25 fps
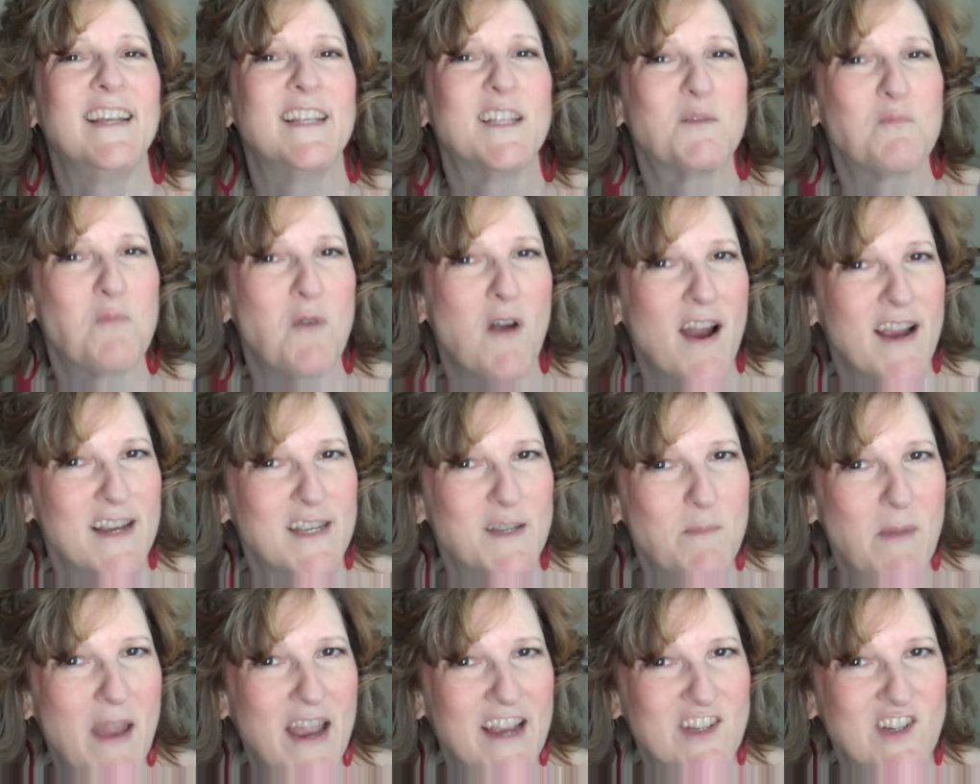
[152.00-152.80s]
It's
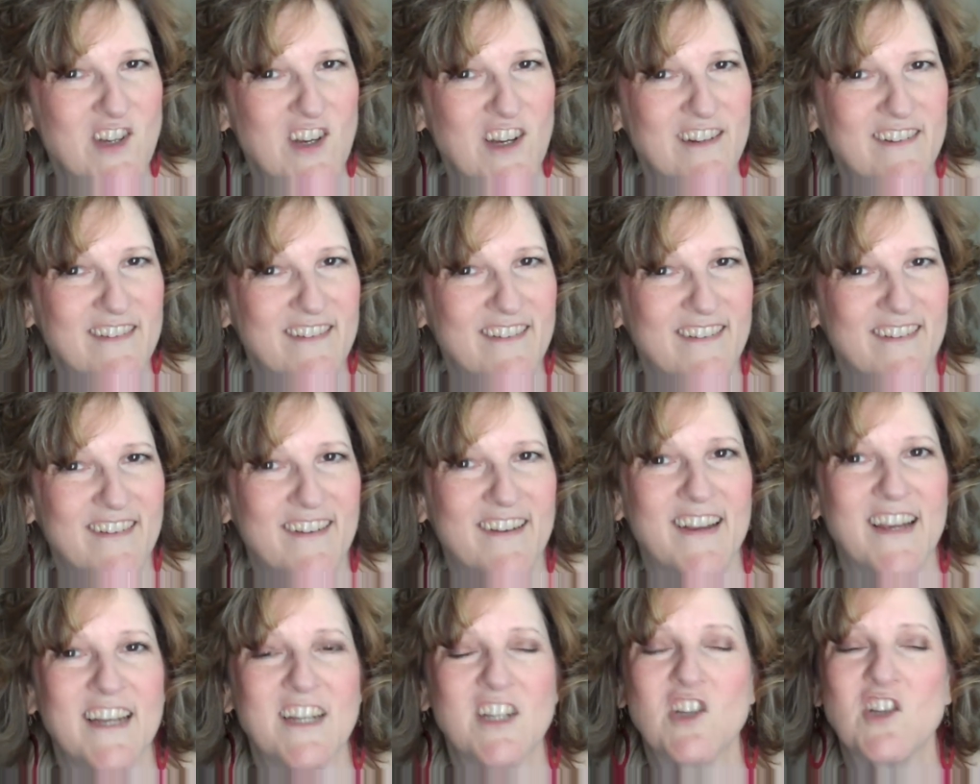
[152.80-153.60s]
price matching.
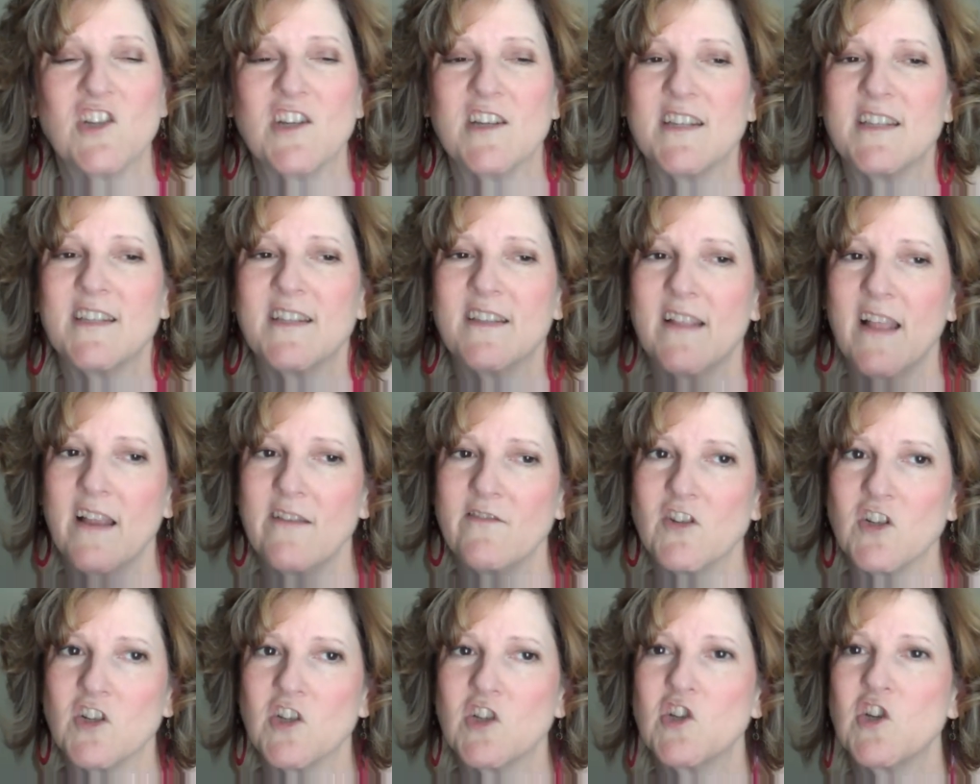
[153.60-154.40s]
It's just,
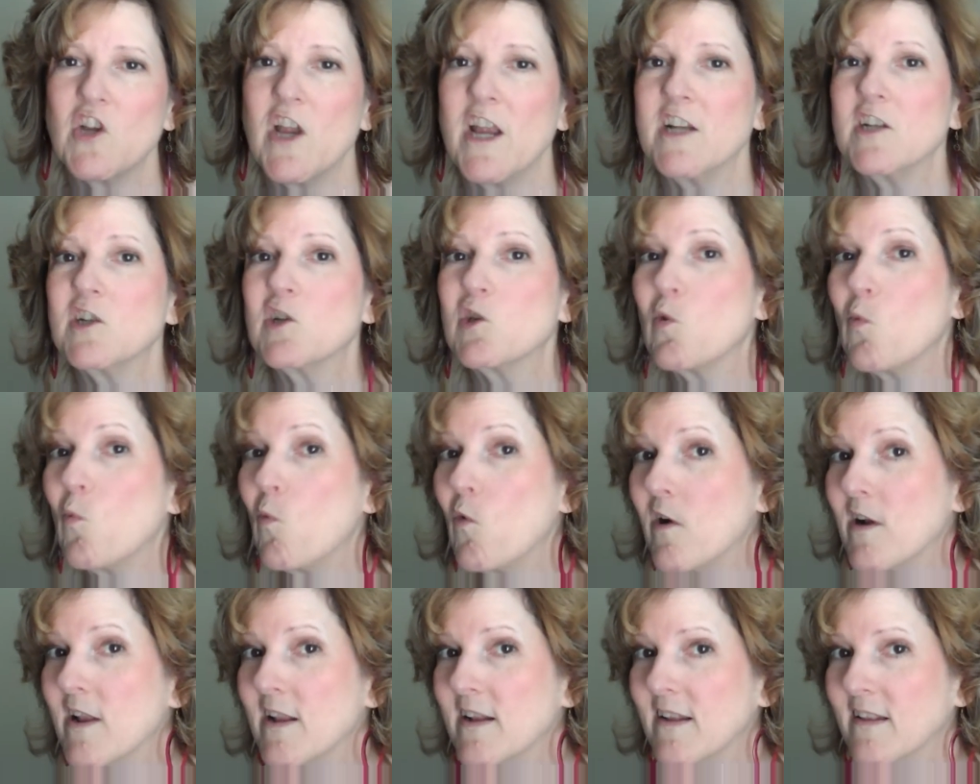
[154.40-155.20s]
they've just changed the
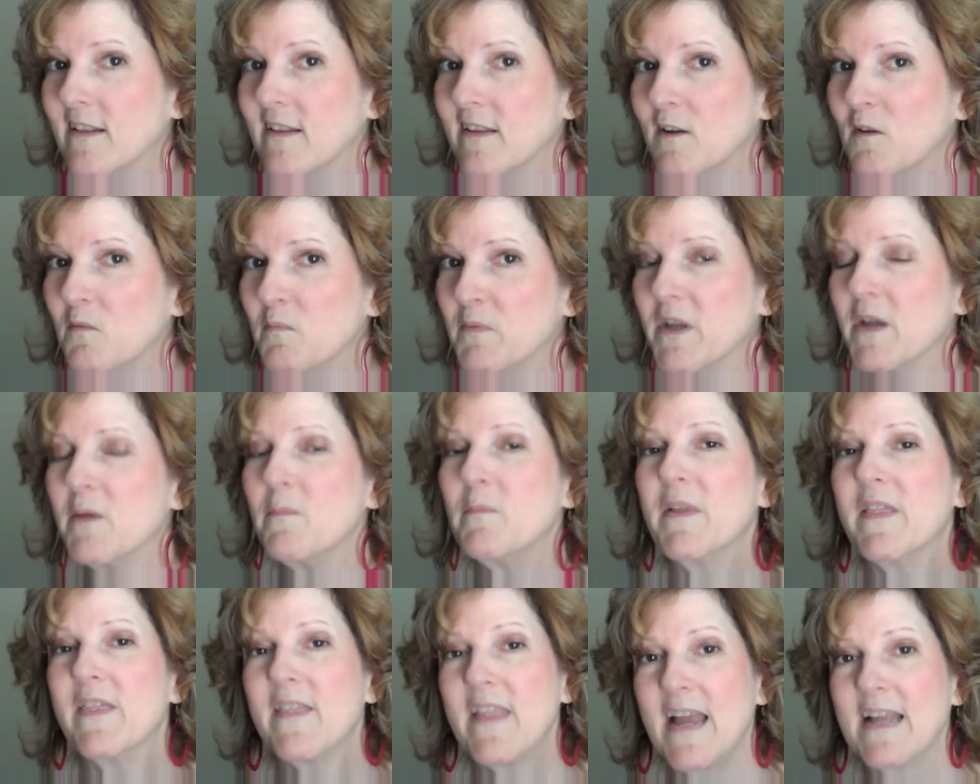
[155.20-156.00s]
wording a little bit,
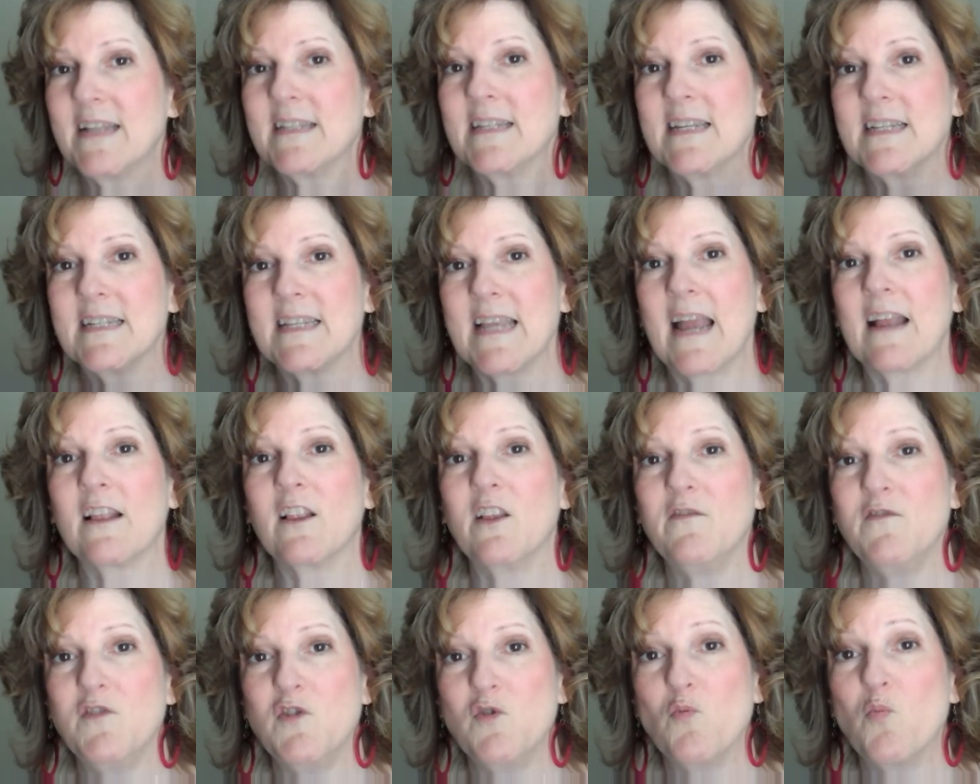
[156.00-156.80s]
but that's
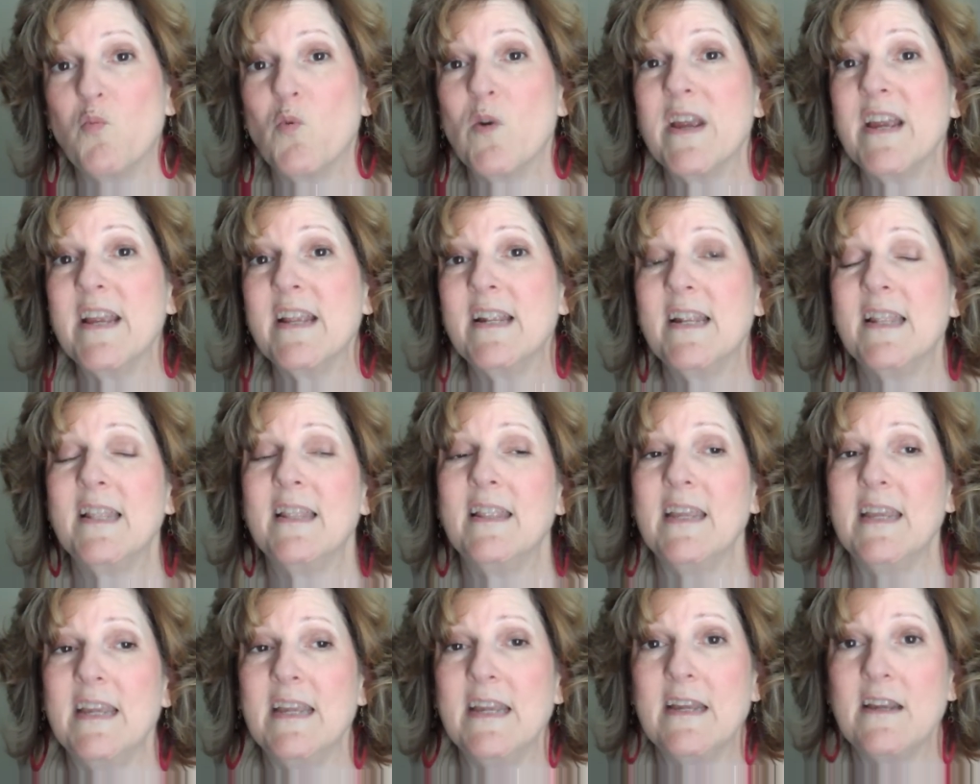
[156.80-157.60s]
exactly, if you read
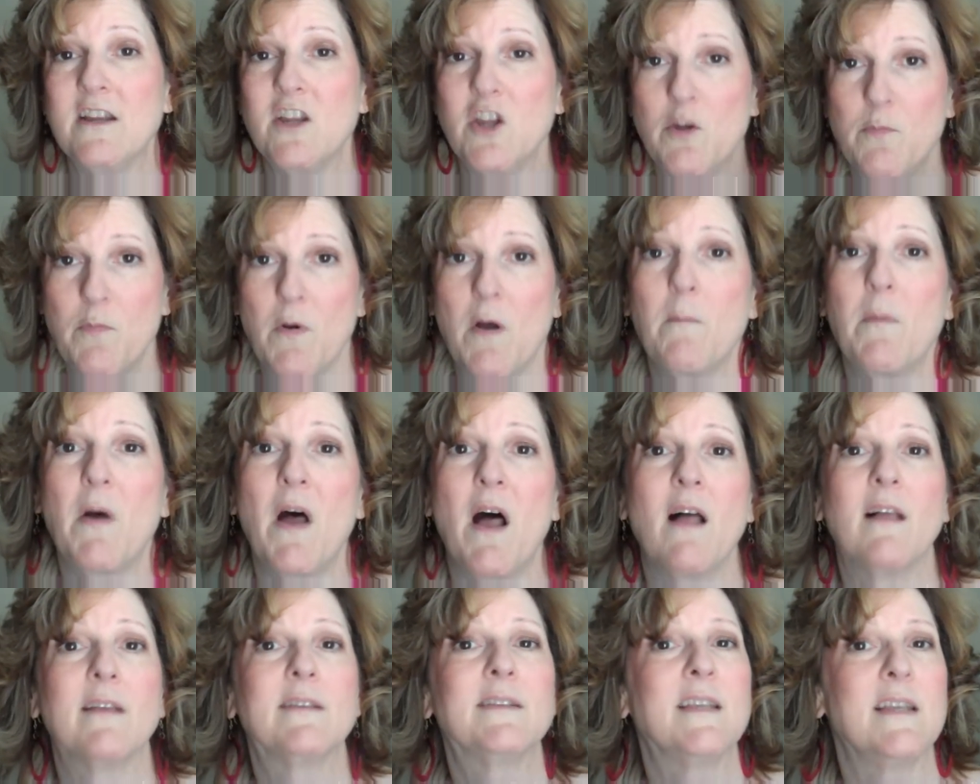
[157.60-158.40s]
the coupon
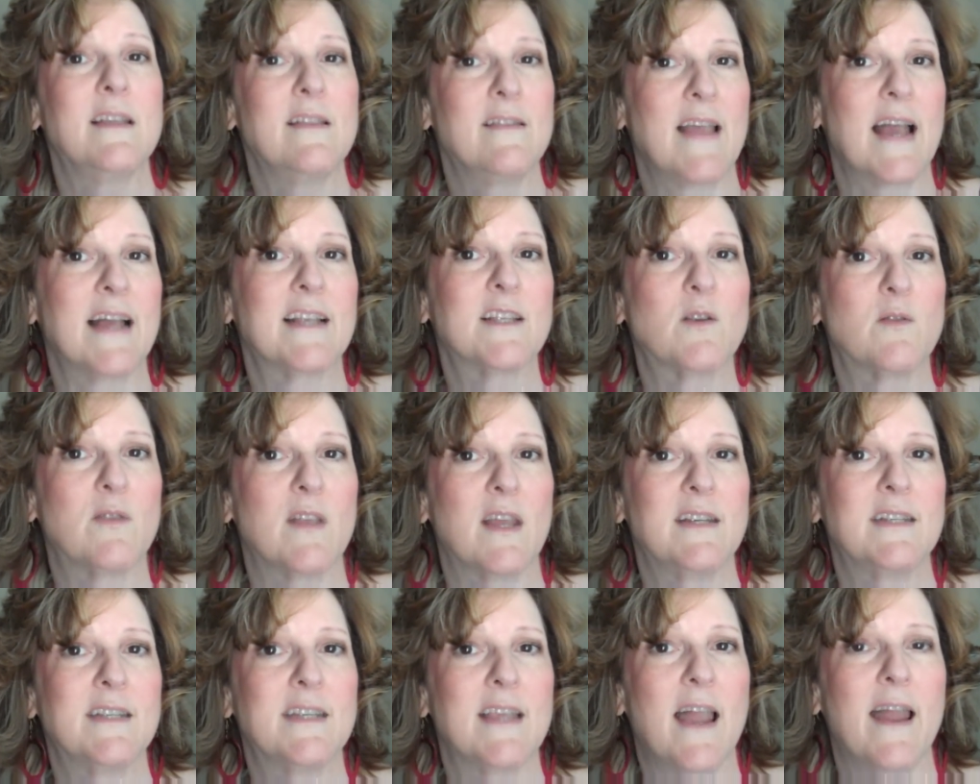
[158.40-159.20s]
policy, that's what
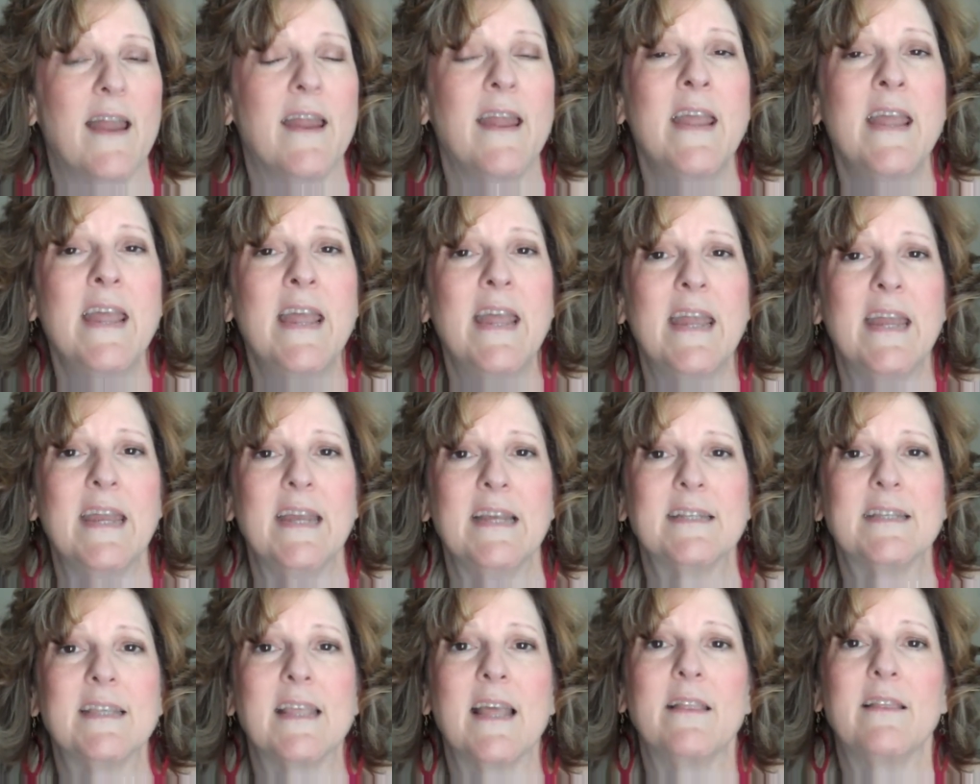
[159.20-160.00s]
they say,
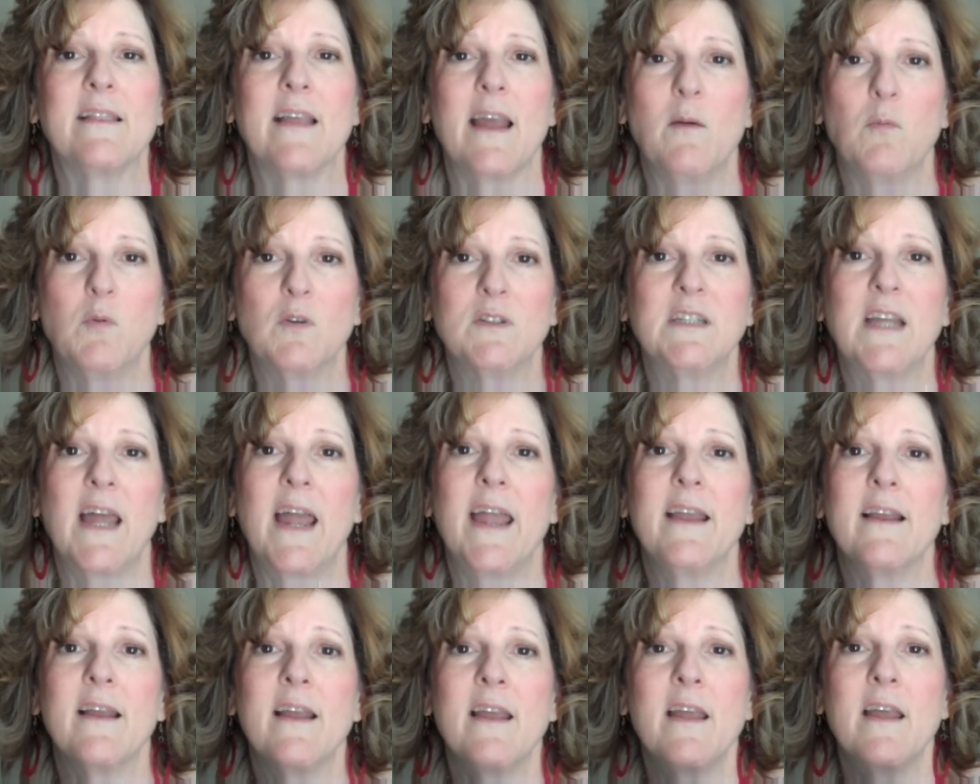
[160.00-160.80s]
is that they will
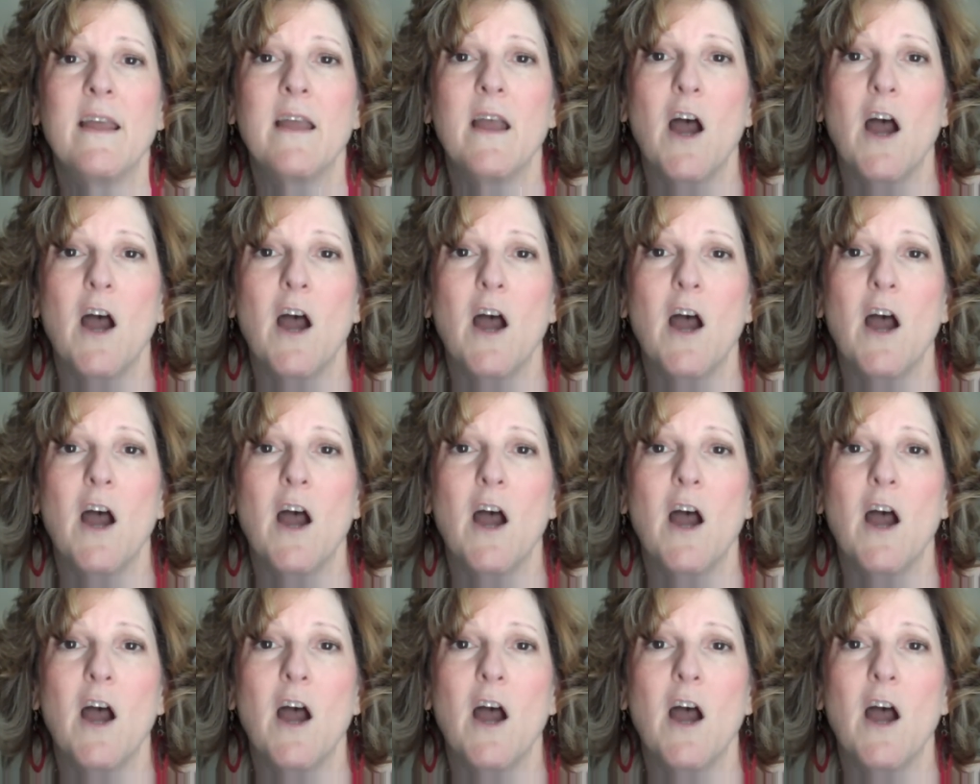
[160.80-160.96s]
take